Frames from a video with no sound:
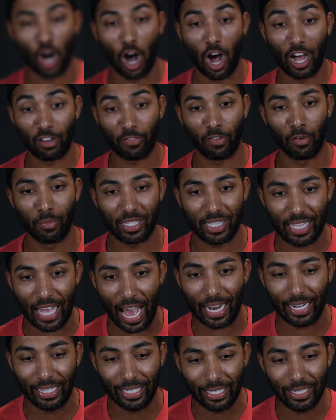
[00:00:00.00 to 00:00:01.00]
and we're gone. If it
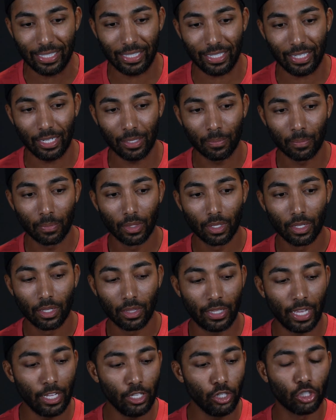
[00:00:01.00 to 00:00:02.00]
was that easy,
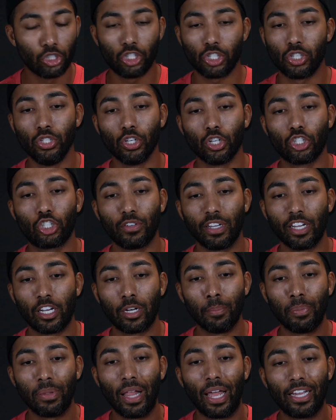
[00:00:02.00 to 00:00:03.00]
then you're just
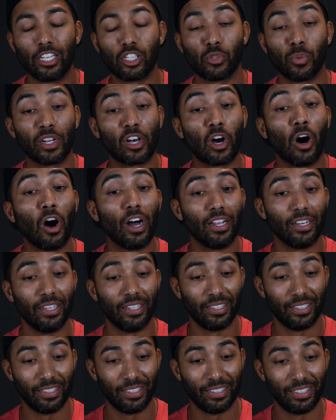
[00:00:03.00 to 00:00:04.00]
nurturing compliance when
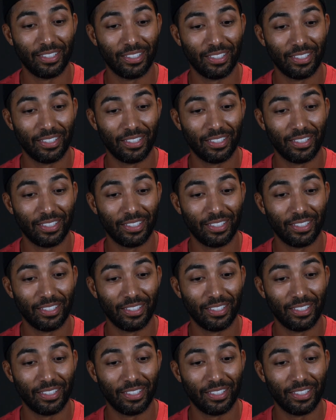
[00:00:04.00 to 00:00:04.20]
caught.